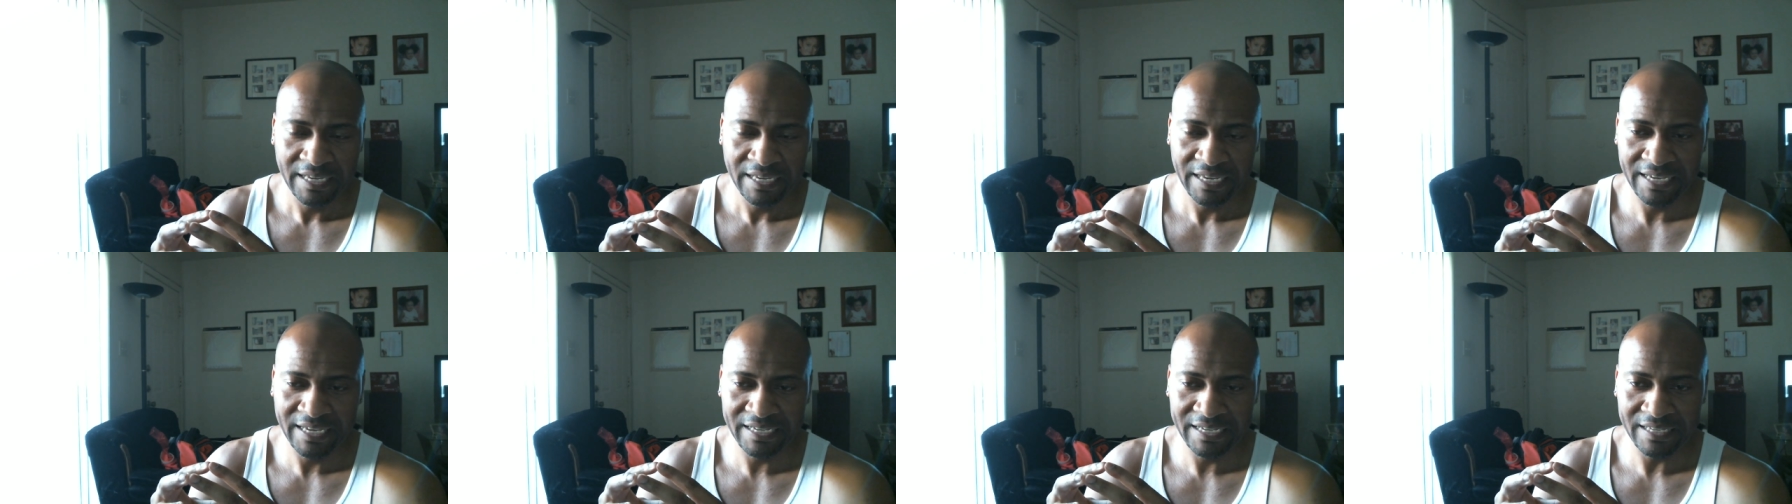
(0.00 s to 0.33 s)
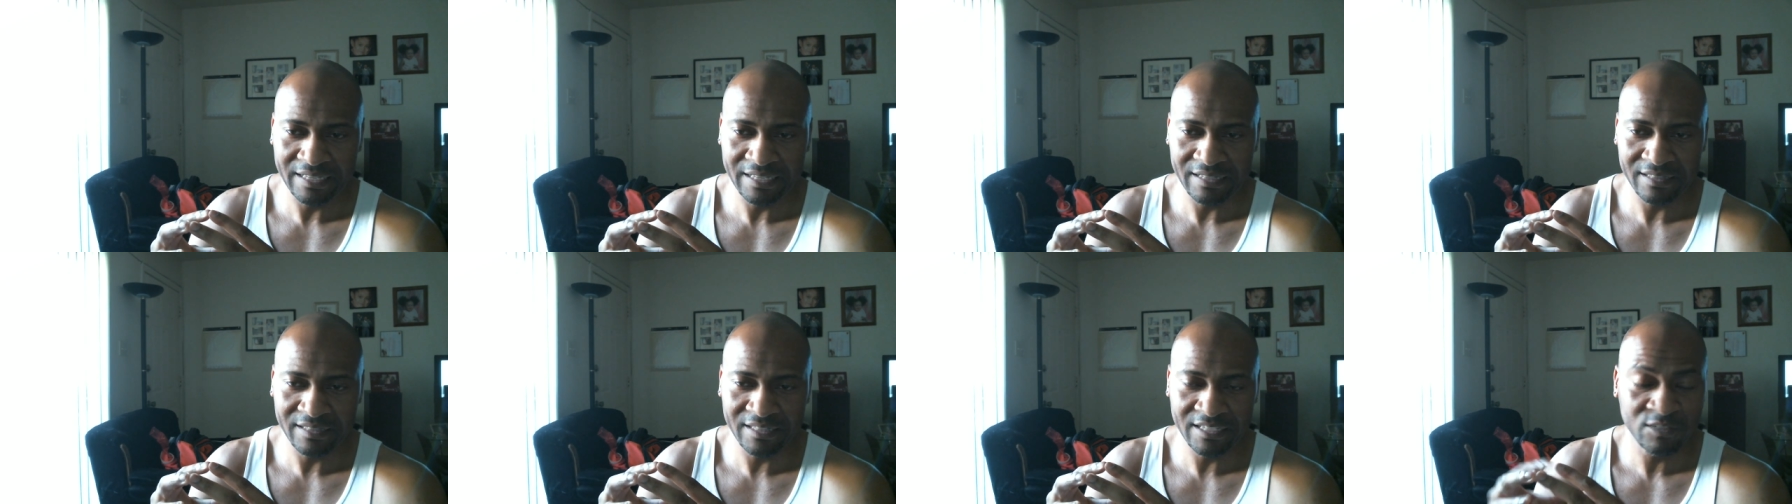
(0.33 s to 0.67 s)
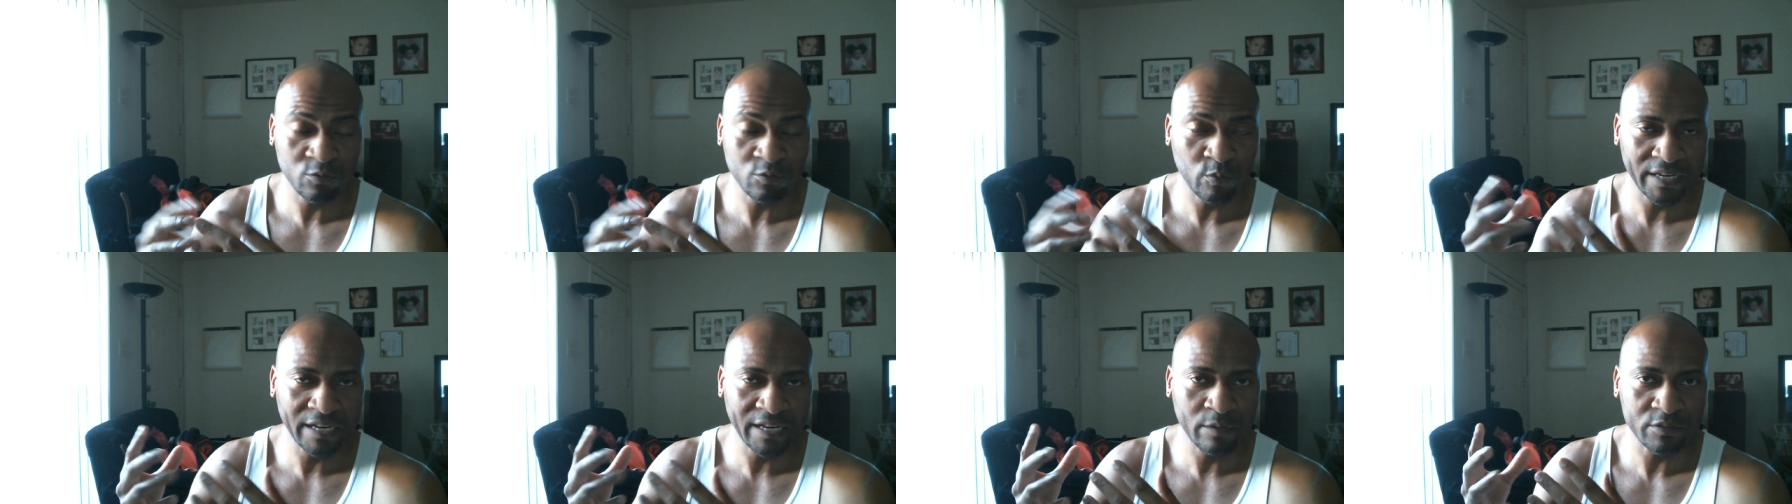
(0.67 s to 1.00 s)
and
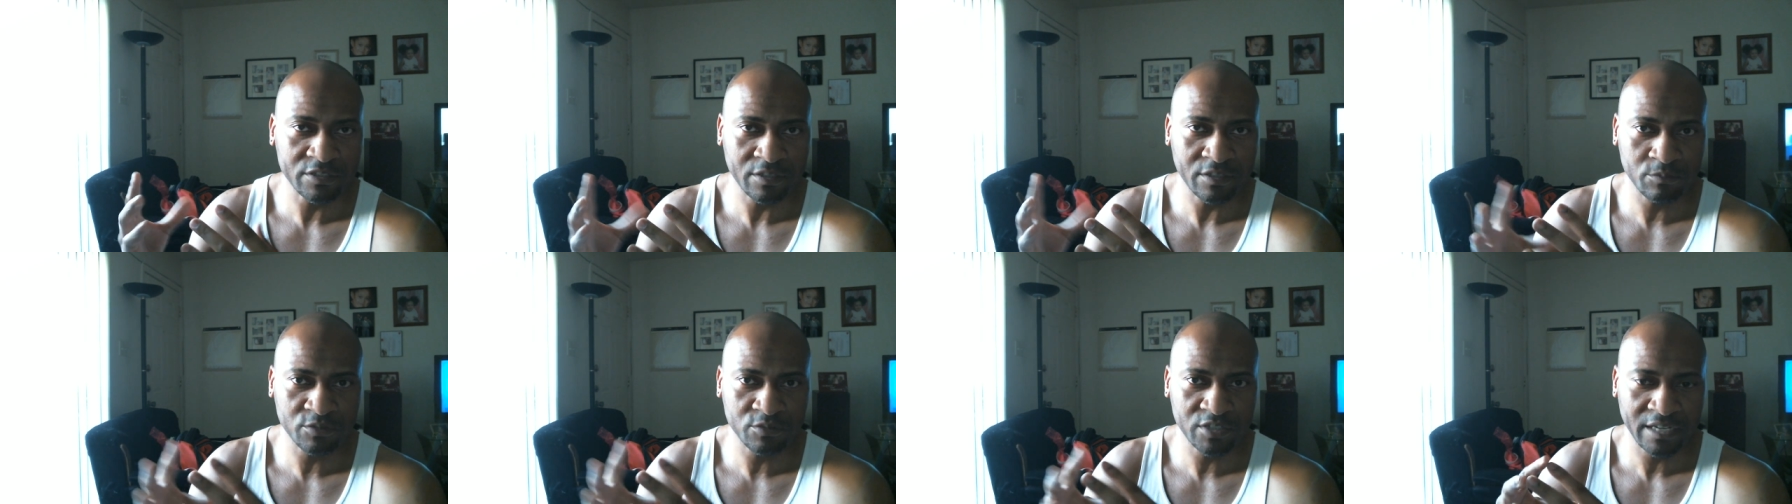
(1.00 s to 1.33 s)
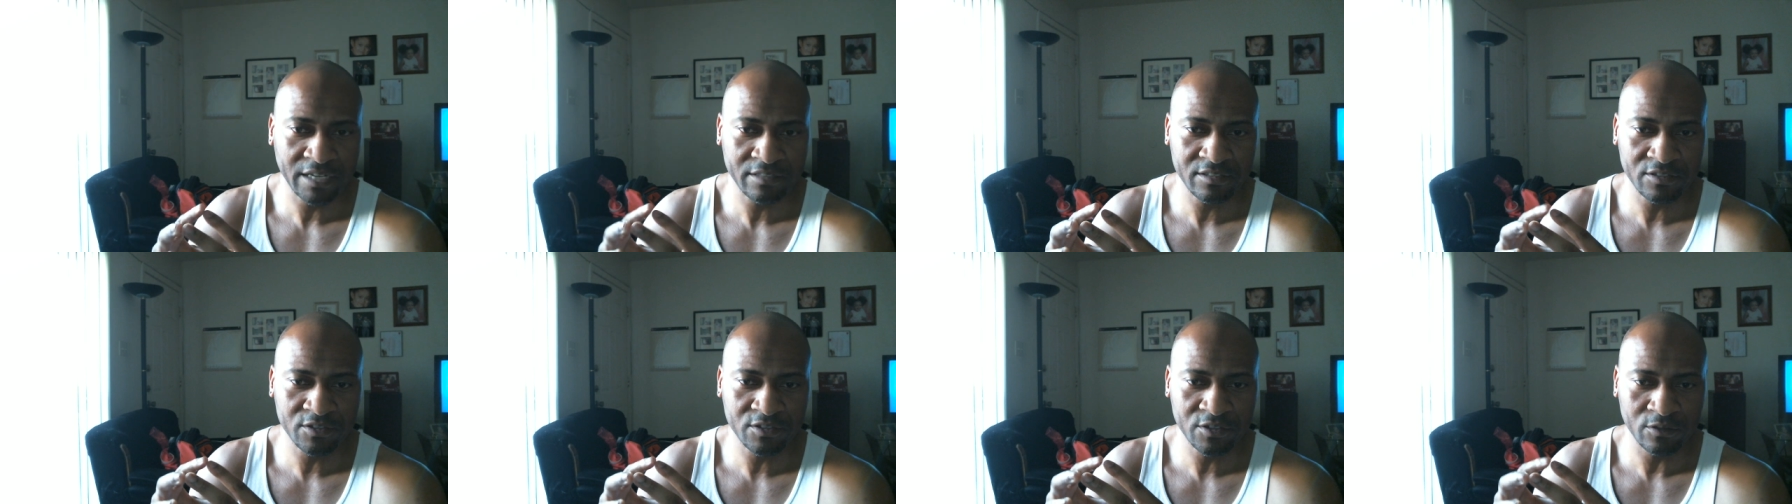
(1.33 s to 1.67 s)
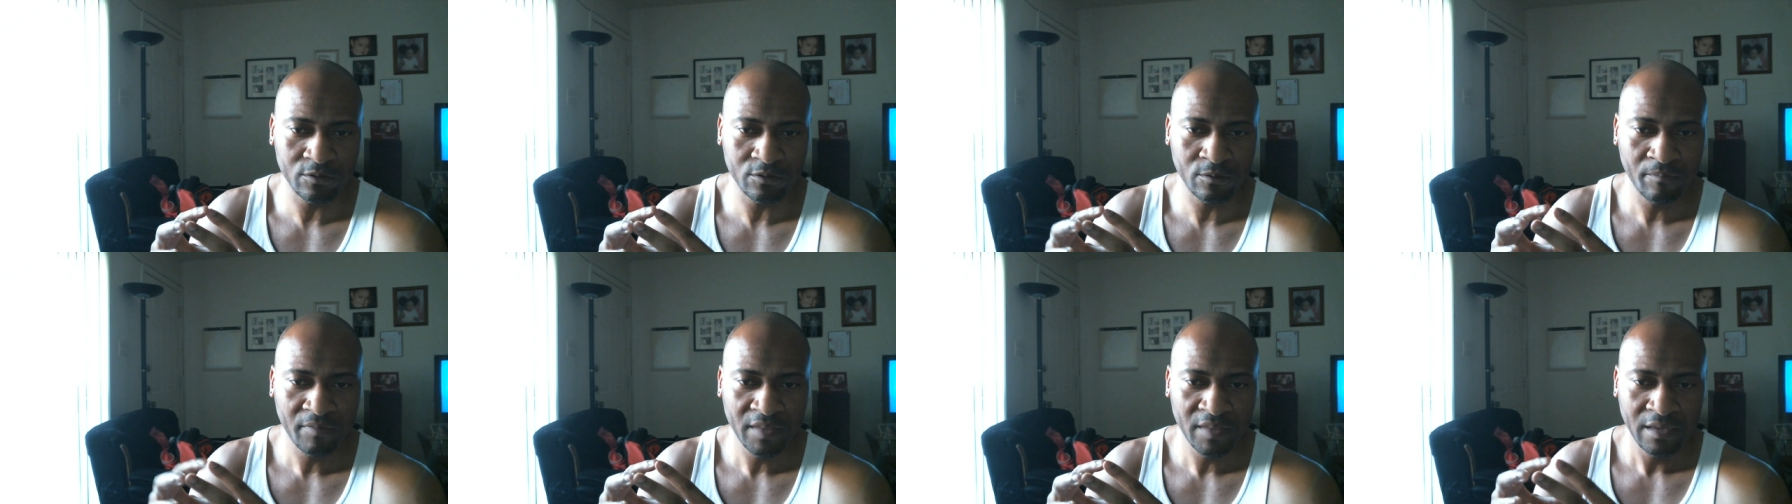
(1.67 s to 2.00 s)
this is what he was subjected
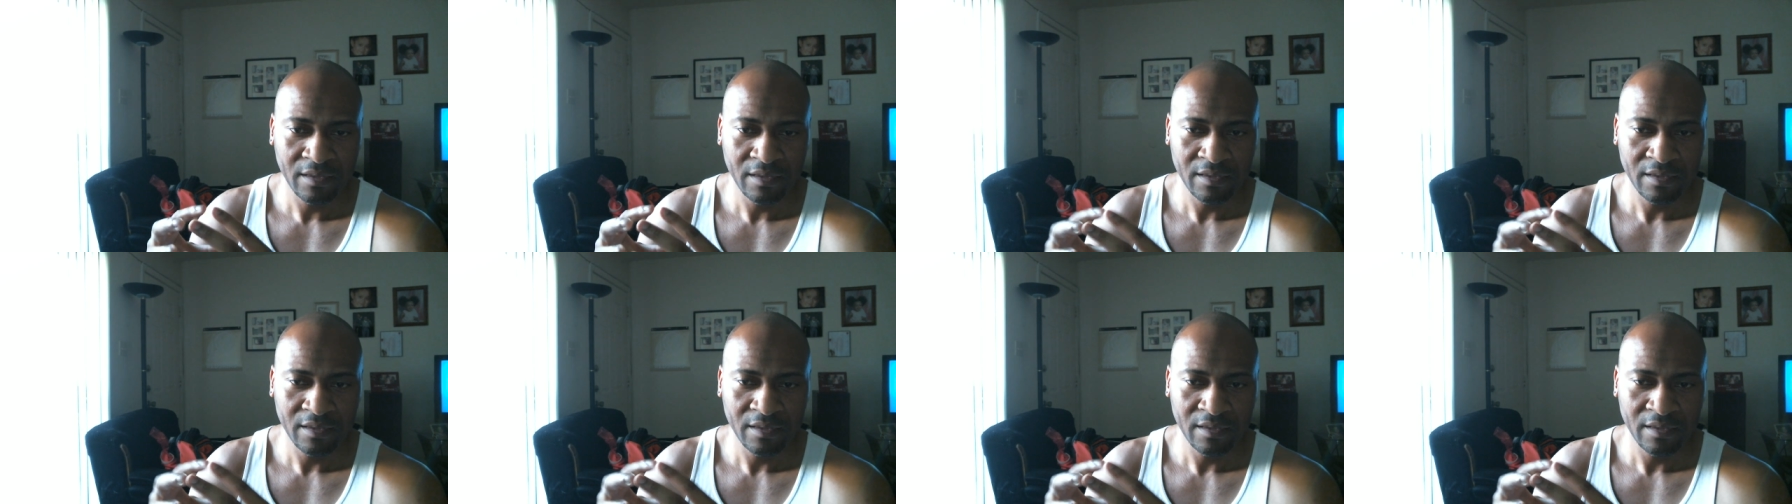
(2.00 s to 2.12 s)
to.